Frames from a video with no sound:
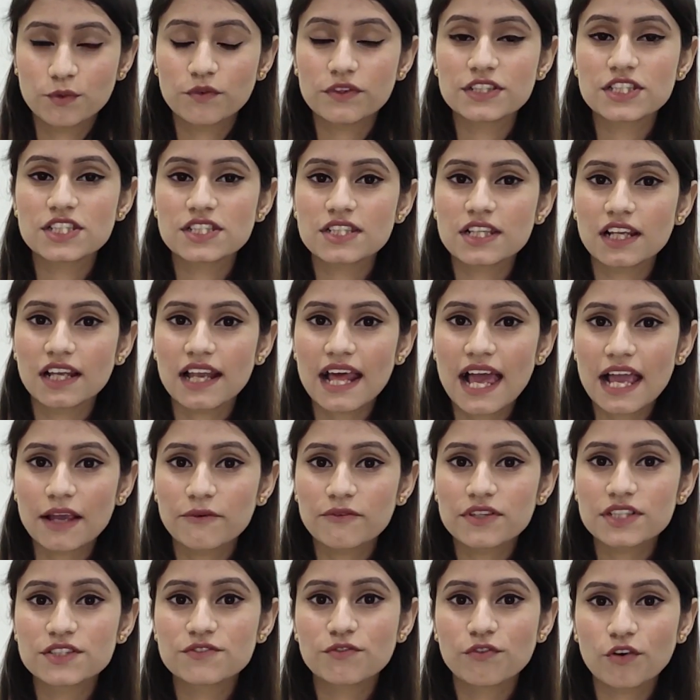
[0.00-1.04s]
which is a
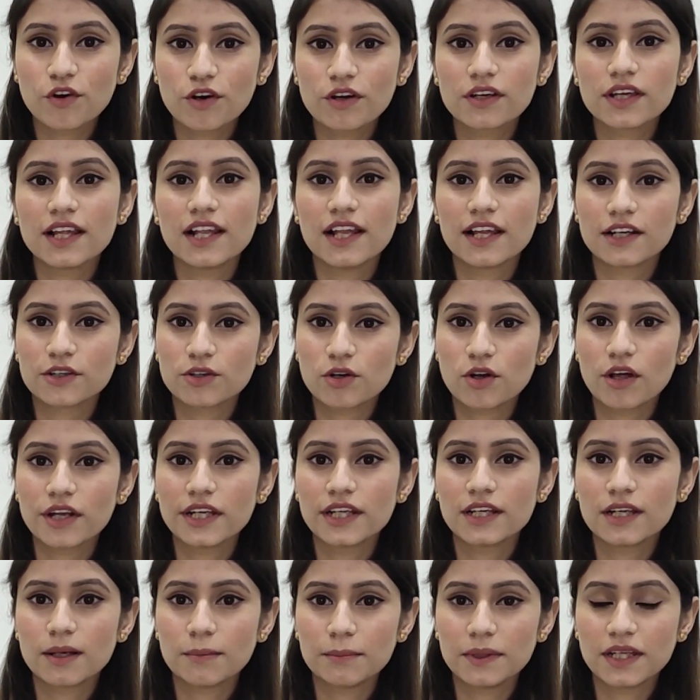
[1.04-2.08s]
language for
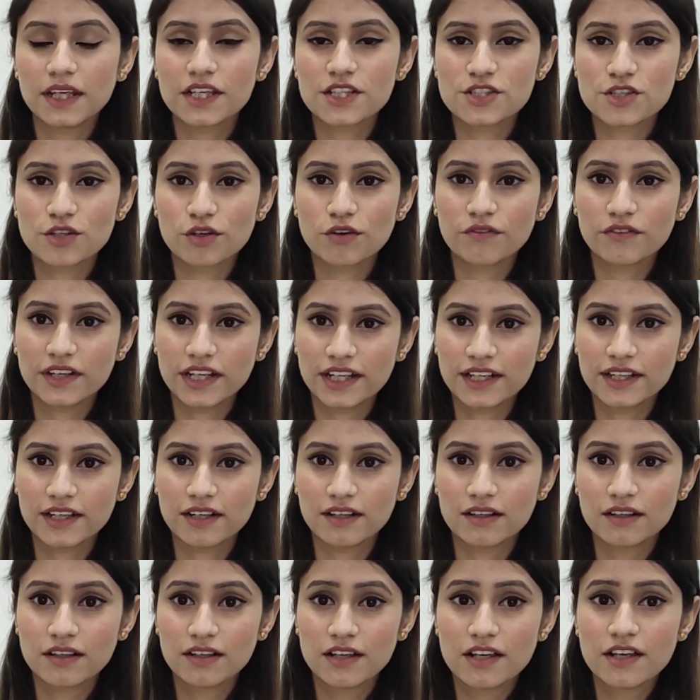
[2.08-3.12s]
electronic communication of data,
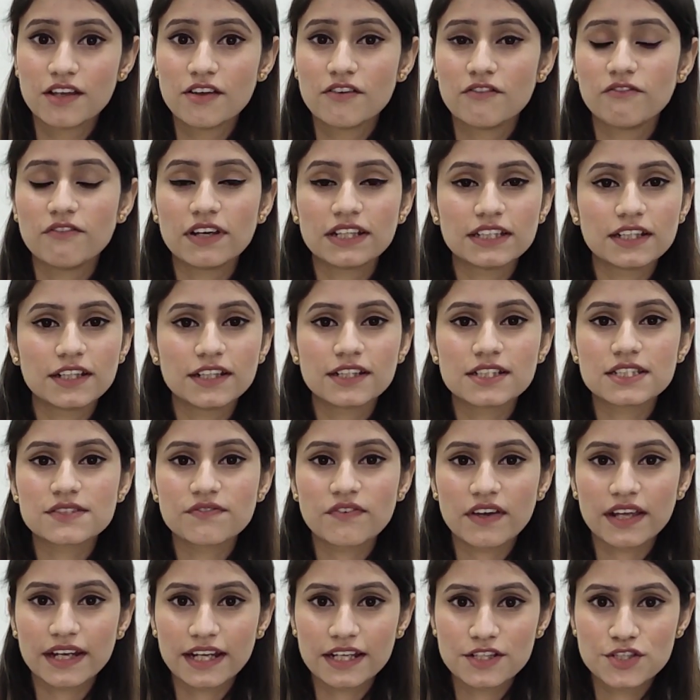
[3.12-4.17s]
whether it is
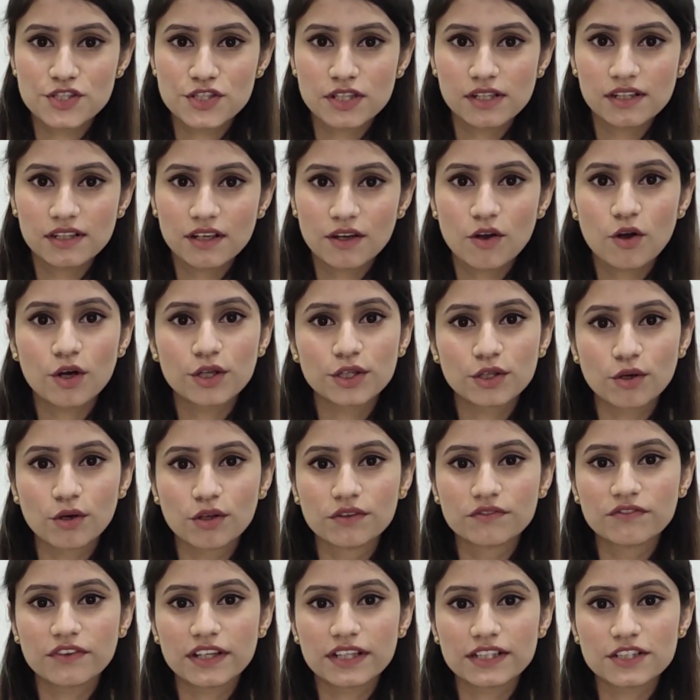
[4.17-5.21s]
financial or
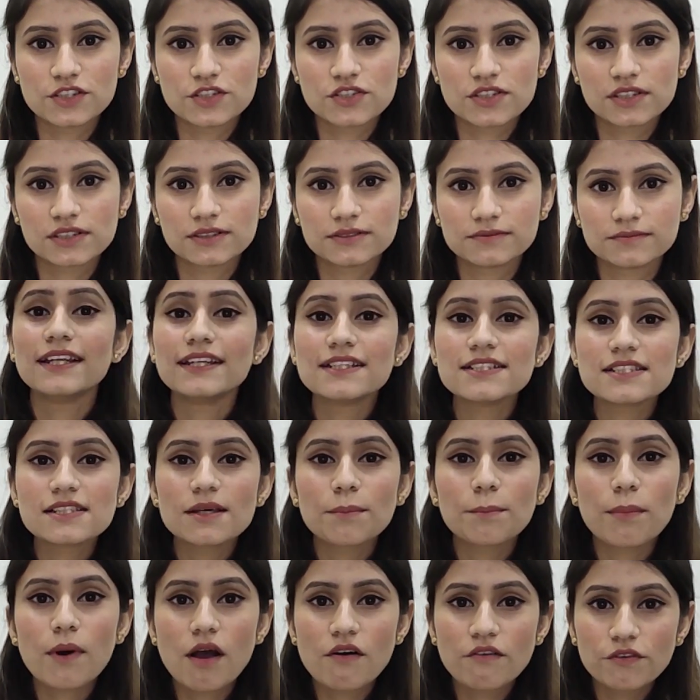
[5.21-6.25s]
non-financial. It is a
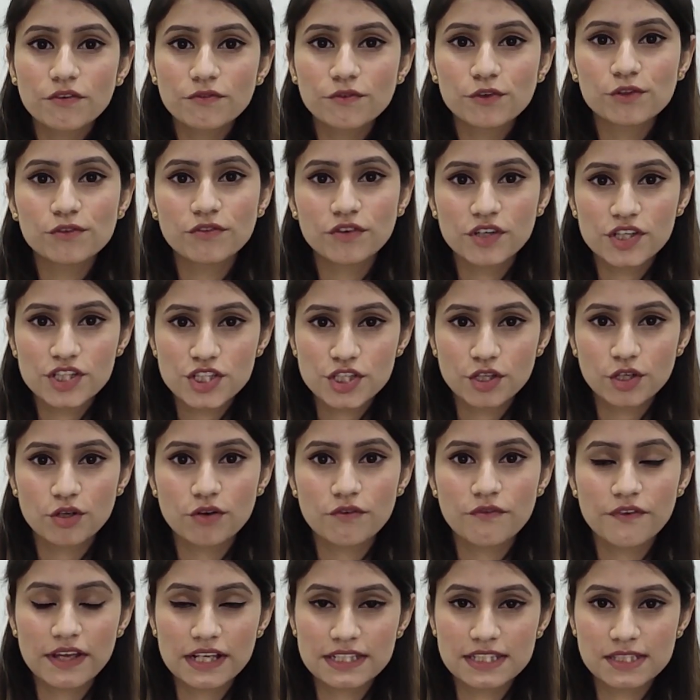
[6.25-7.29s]
powerful version
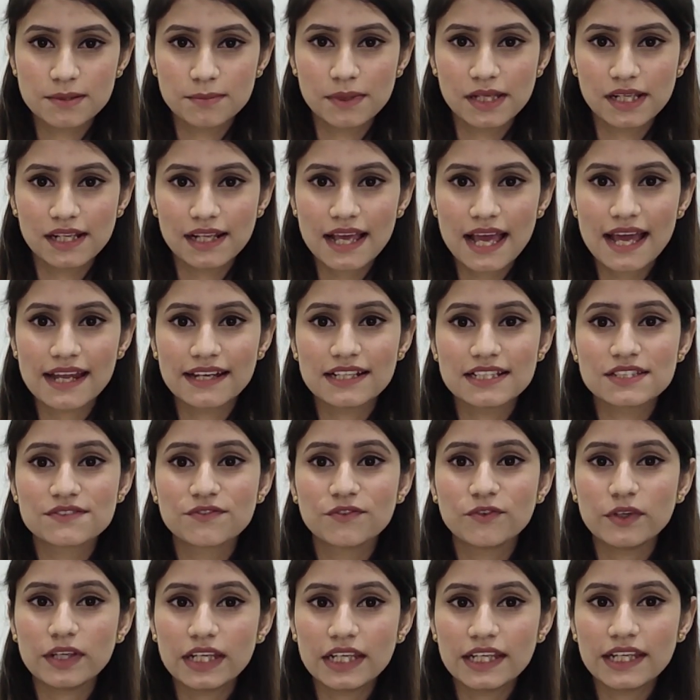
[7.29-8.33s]
of XML and is
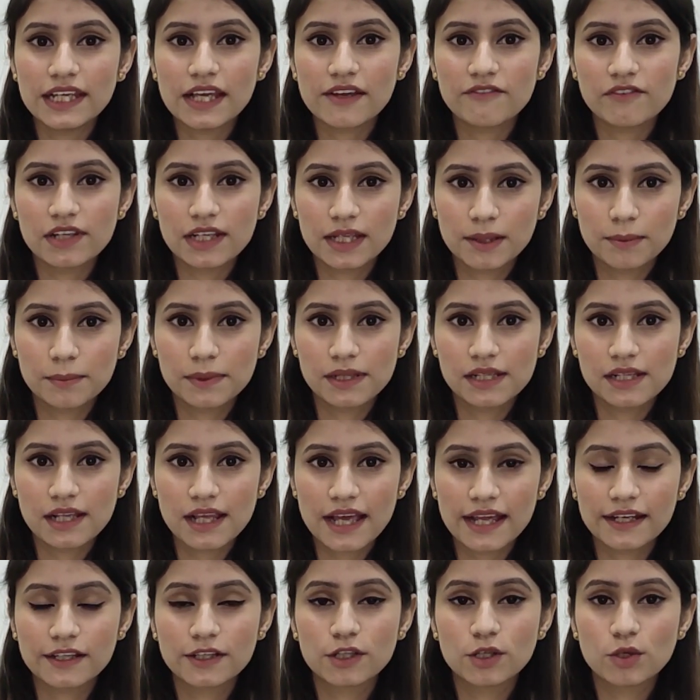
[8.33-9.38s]
freely available
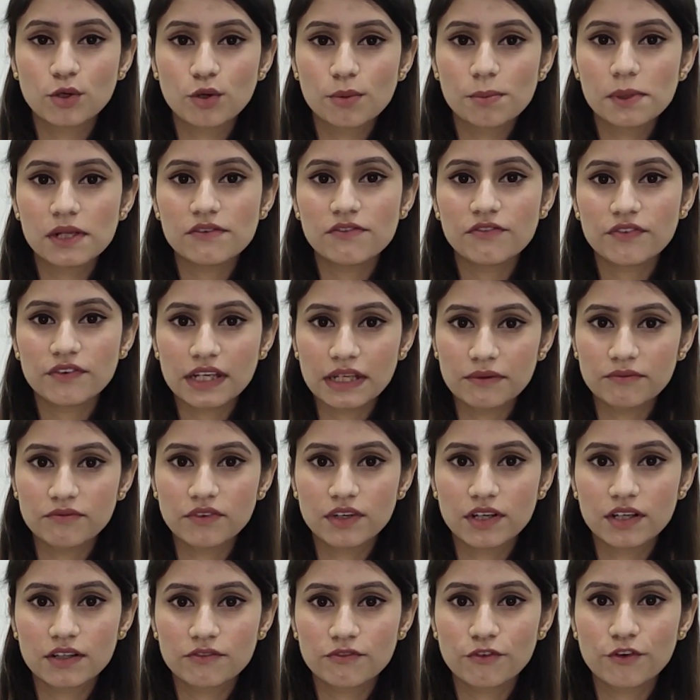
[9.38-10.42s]
and global
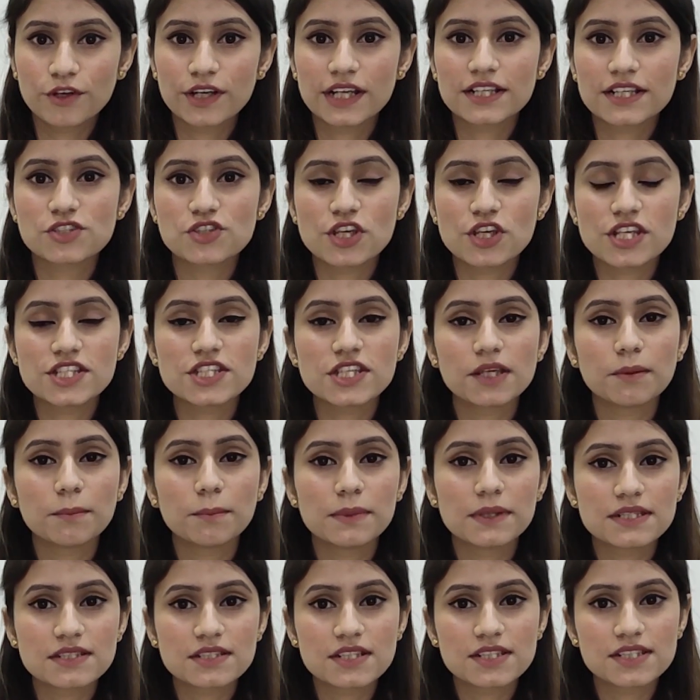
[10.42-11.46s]
framework for exchanging
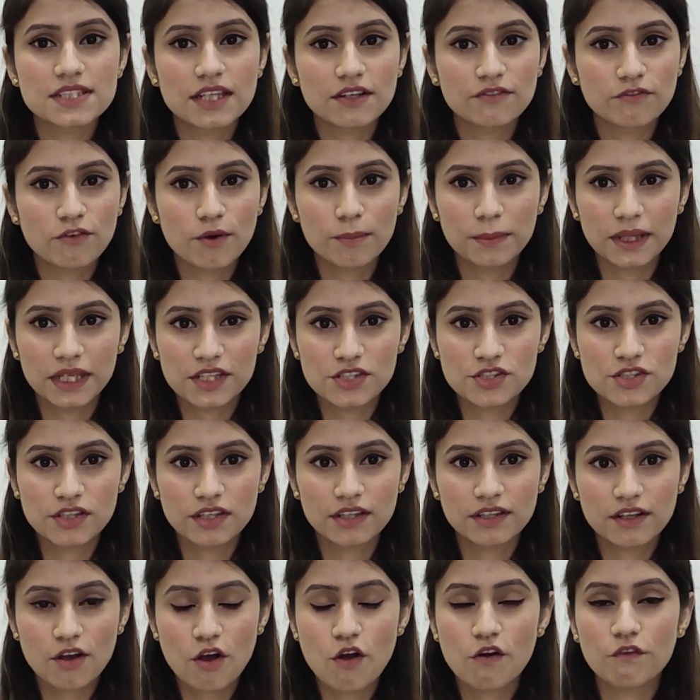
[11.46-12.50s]
business
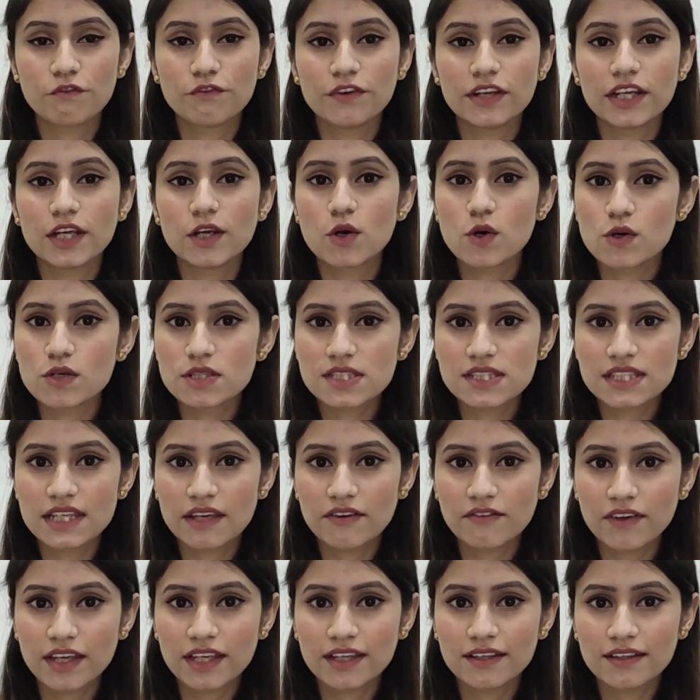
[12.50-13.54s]
information, offering cost
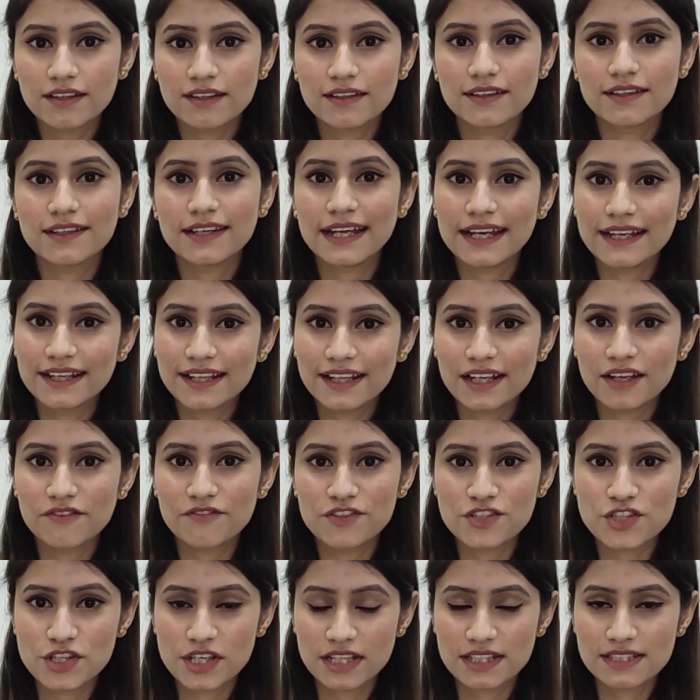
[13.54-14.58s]
saving, greater
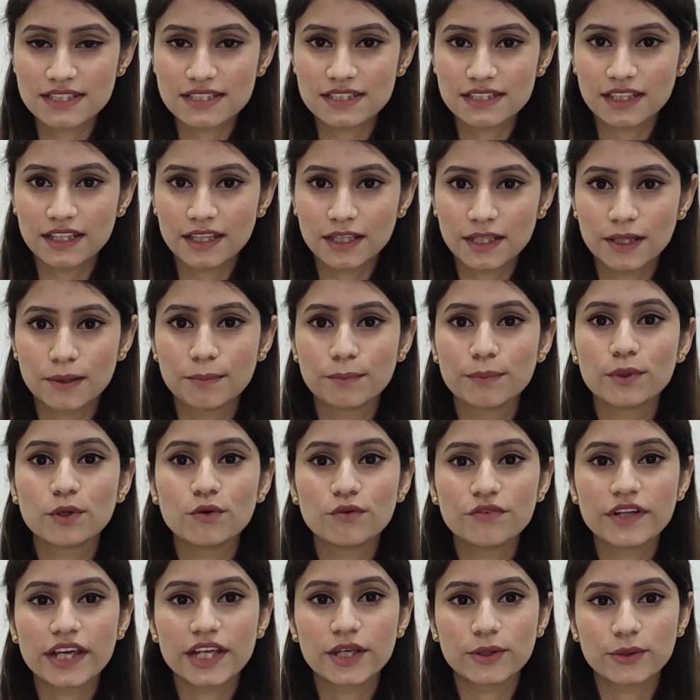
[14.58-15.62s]
efficiency,
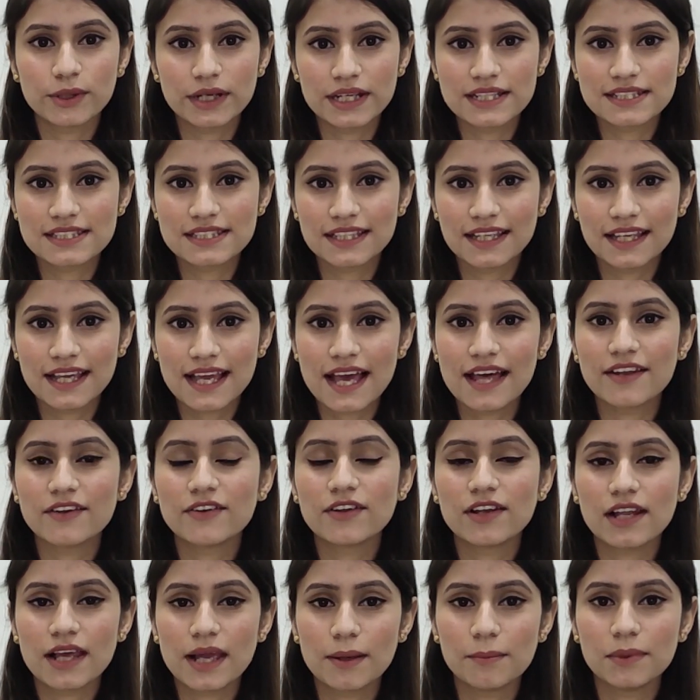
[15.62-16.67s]
improved accuracy and
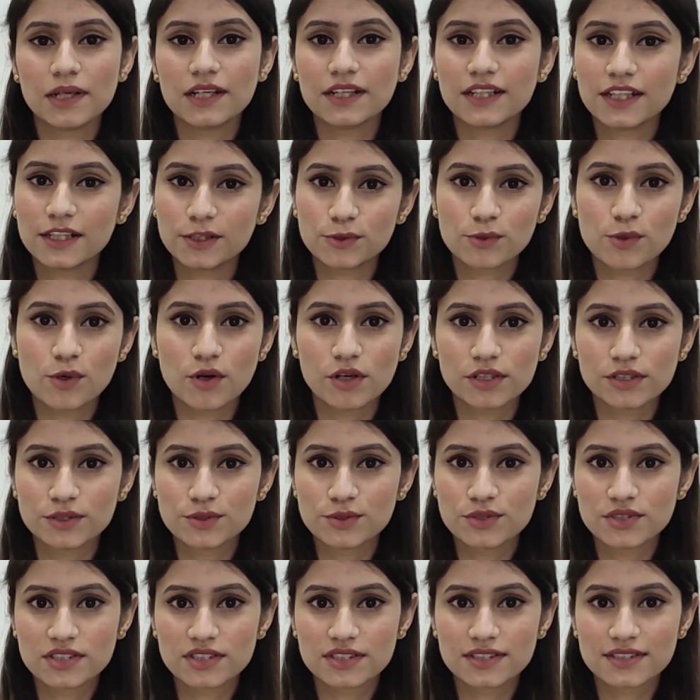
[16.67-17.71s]
reliability to all
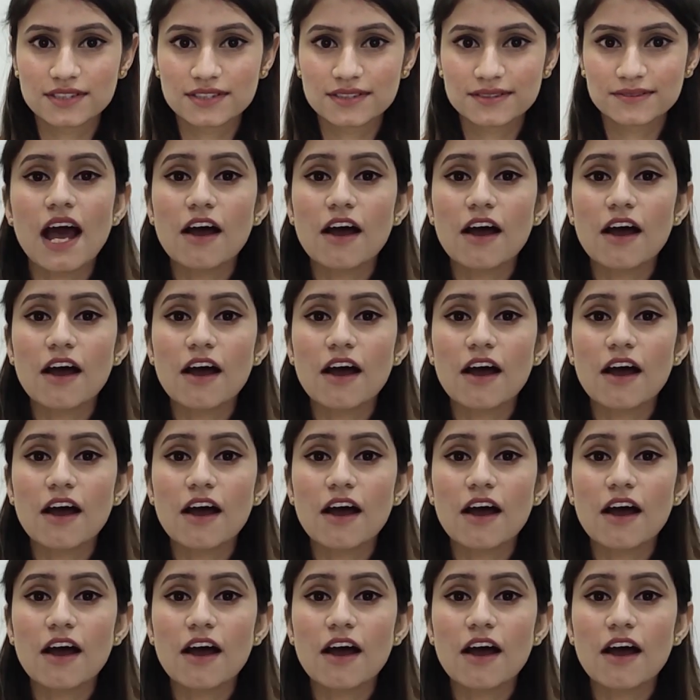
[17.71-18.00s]
users.